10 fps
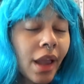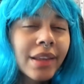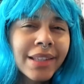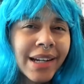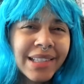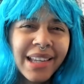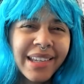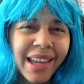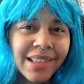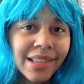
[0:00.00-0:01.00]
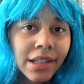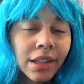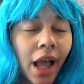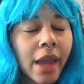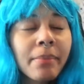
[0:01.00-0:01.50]
Did I say
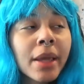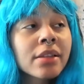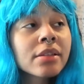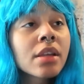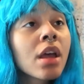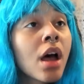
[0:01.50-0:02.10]
guessing? I meant